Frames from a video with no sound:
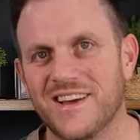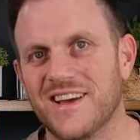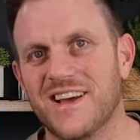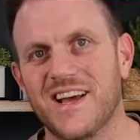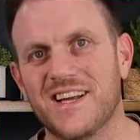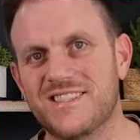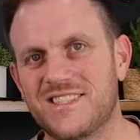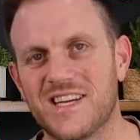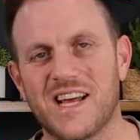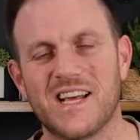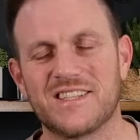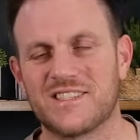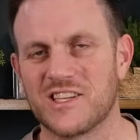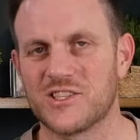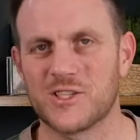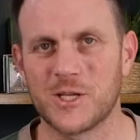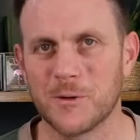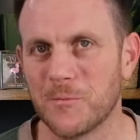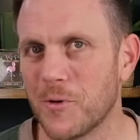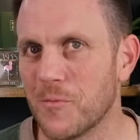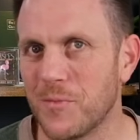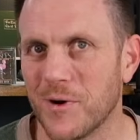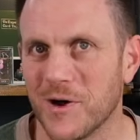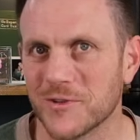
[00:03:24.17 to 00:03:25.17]
It's a
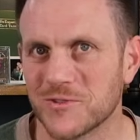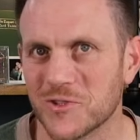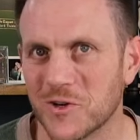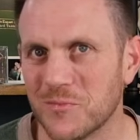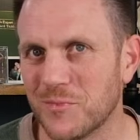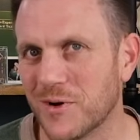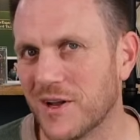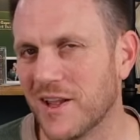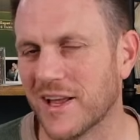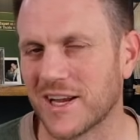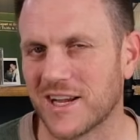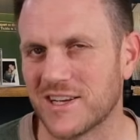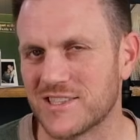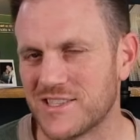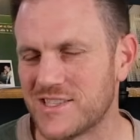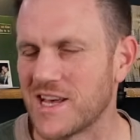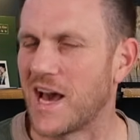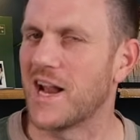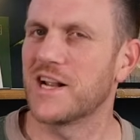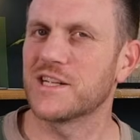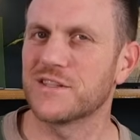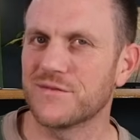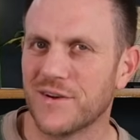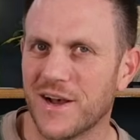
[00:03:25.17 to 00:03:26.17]
simple puzzle, but like a
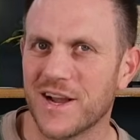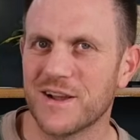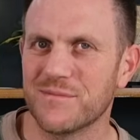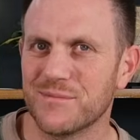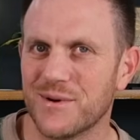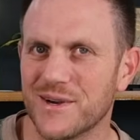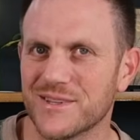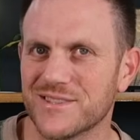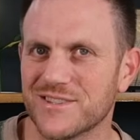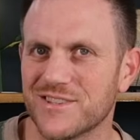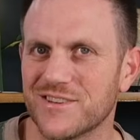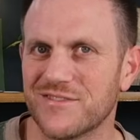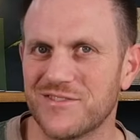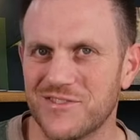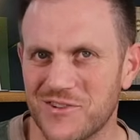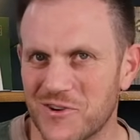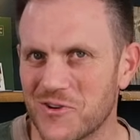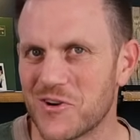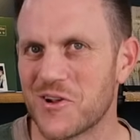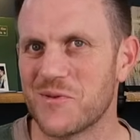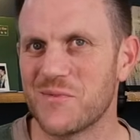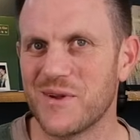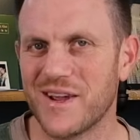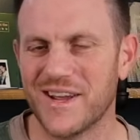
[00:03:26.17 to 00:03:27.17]
satisfying puzzle, if you know
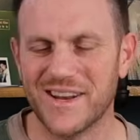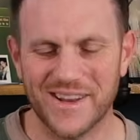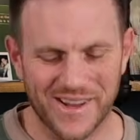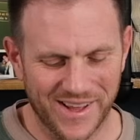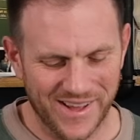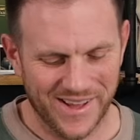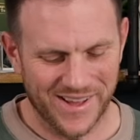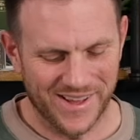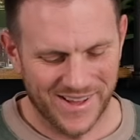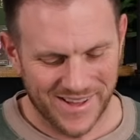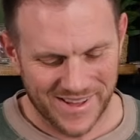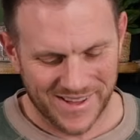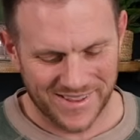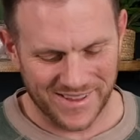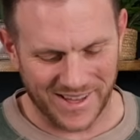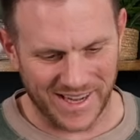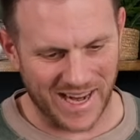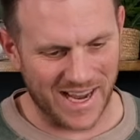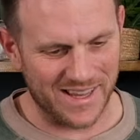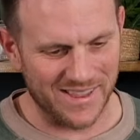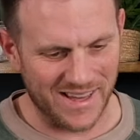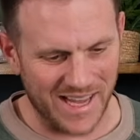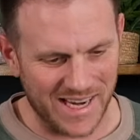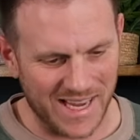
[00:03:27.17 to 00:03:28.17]
what I mean. Like
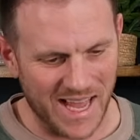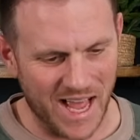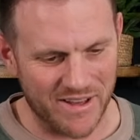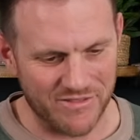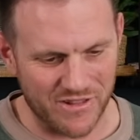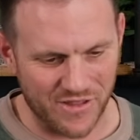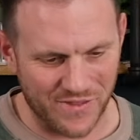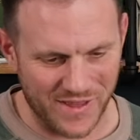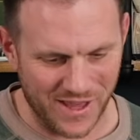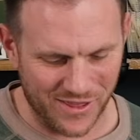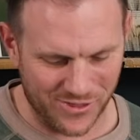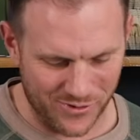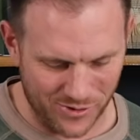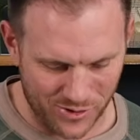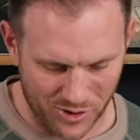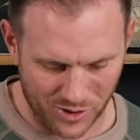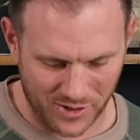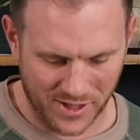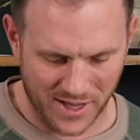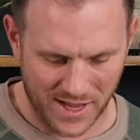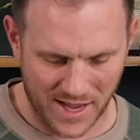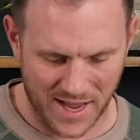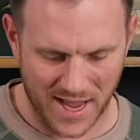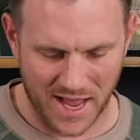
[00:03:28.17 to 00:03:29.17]
I like having to think through,
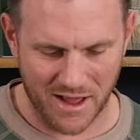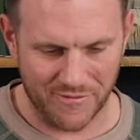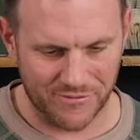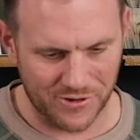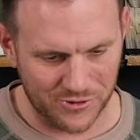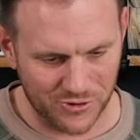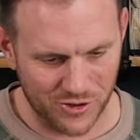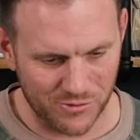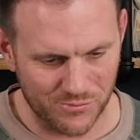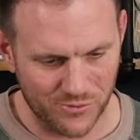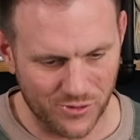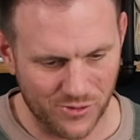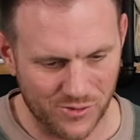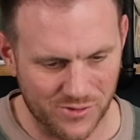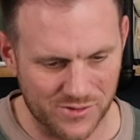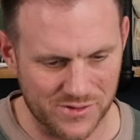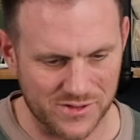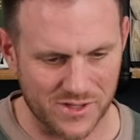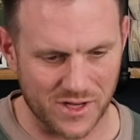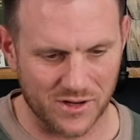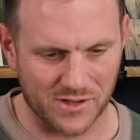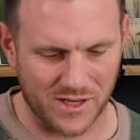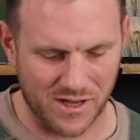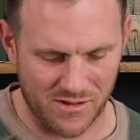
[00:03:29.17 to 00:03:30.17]
okay, I have the 2 moons,
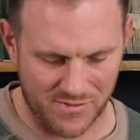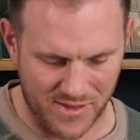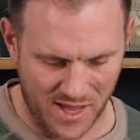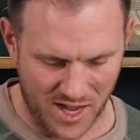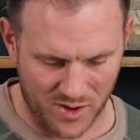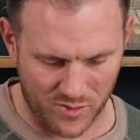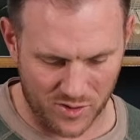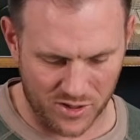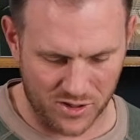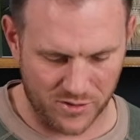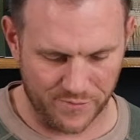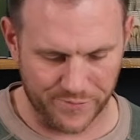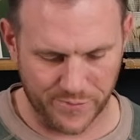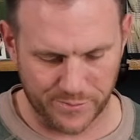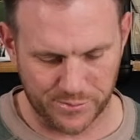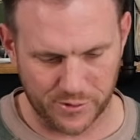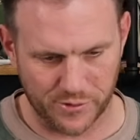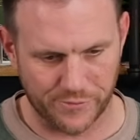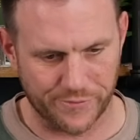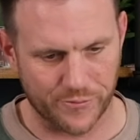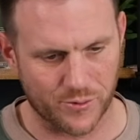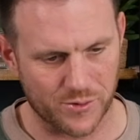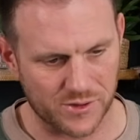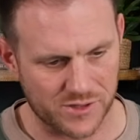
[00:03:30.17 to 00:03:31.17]
I'll get that one, I'll flip the
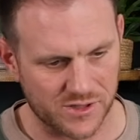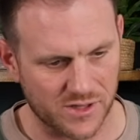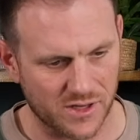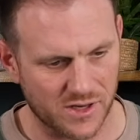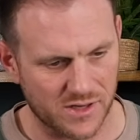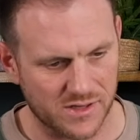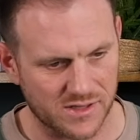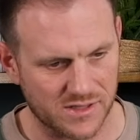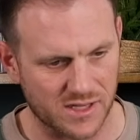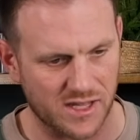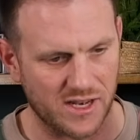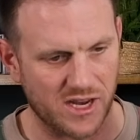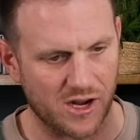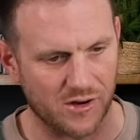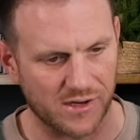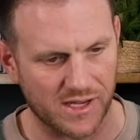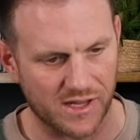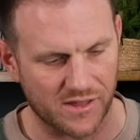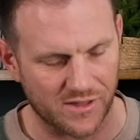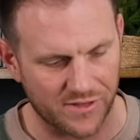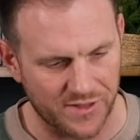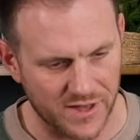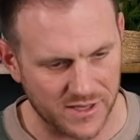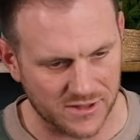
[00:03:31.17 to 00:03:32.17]
4 suns, and I'll
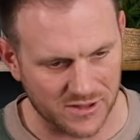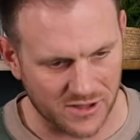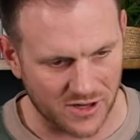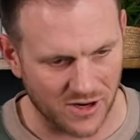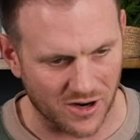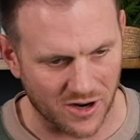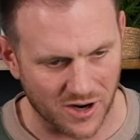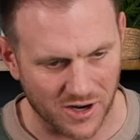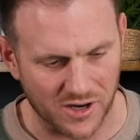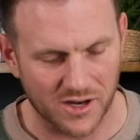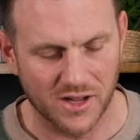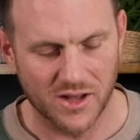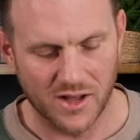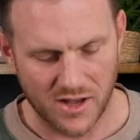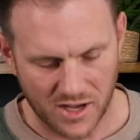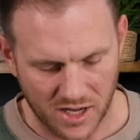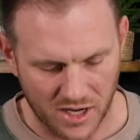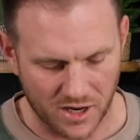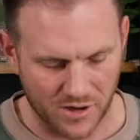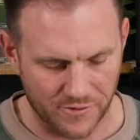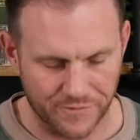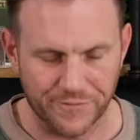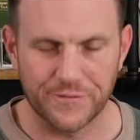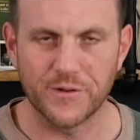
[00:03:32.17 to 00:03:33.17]
get this card, and
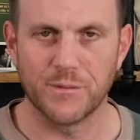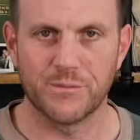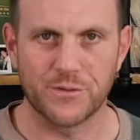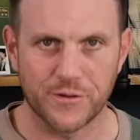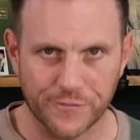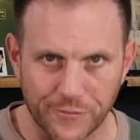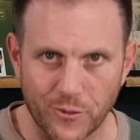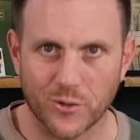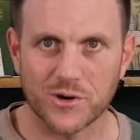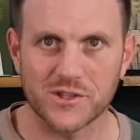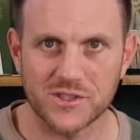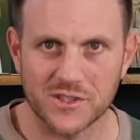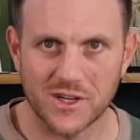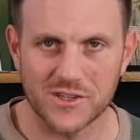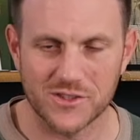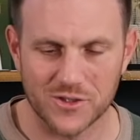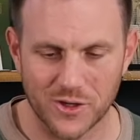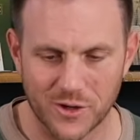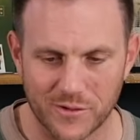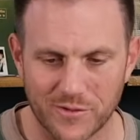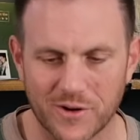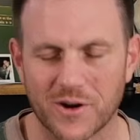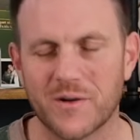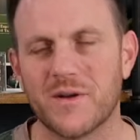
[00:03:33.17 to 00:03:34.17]
I'll flip the 4 suns
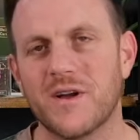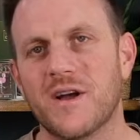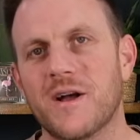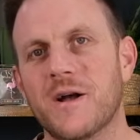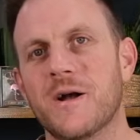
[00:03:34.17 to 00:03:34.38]
over.